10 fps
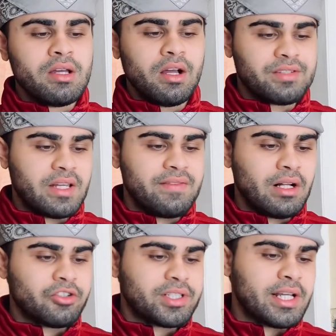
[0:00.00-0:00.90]
of
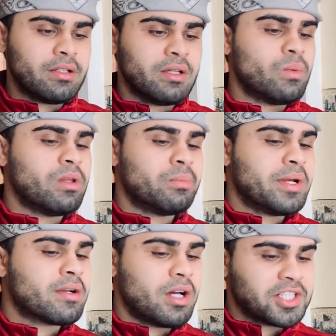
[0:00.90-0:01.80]
$7 daily. Will it
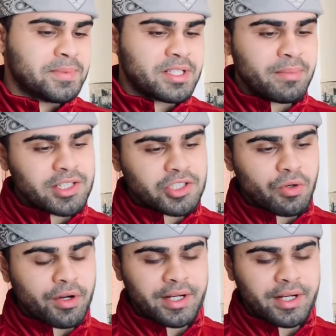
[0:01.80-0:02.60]
bring customers to my store?